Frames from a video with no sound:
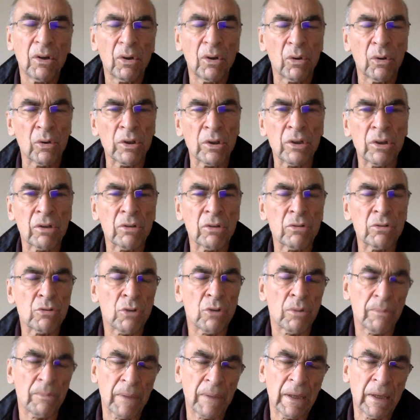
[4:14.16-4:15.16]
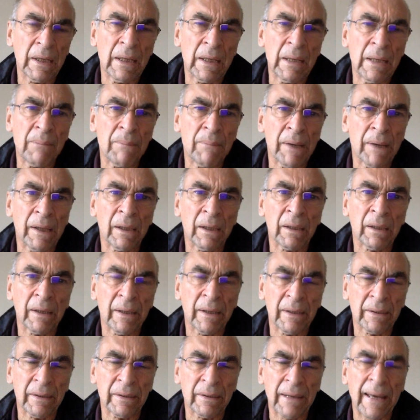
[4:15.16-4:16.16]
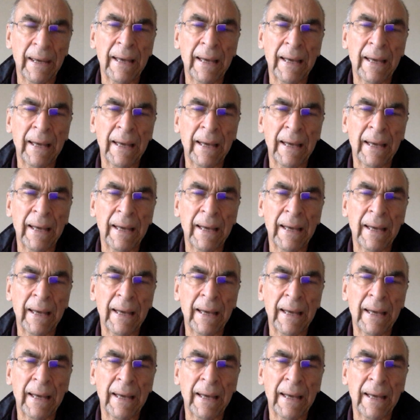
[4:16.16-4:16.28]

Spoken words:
or you can drop me an email at